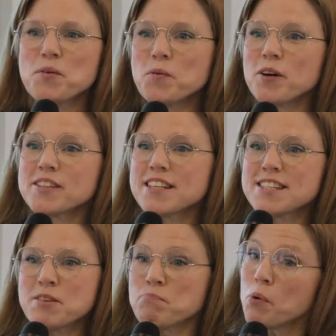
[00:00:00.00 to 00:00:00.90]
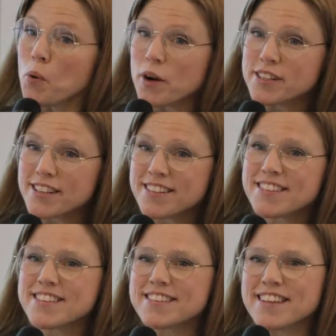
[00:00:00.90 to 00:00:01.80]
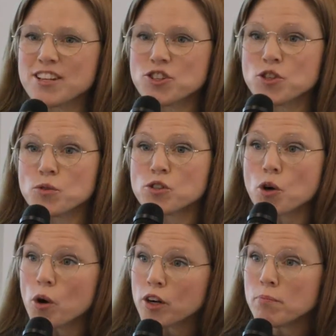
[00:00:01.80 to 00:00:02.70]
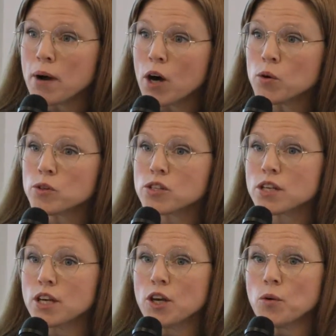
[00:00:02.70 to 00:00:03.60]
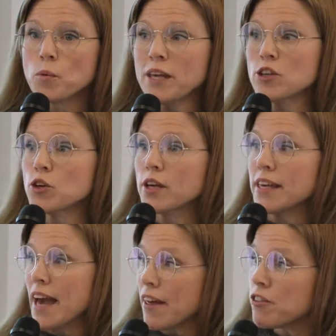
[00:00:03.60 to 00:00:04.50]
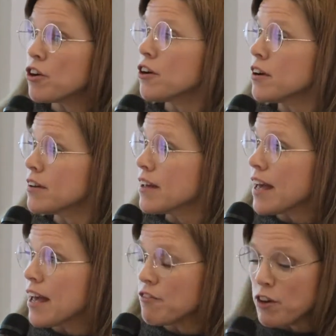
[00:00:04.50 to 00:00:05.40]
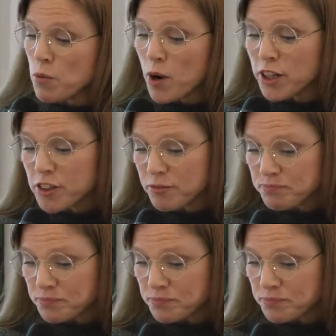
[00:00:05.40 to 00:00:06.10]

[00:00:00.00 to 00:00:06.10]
What is important that you talk about when you gather everyone?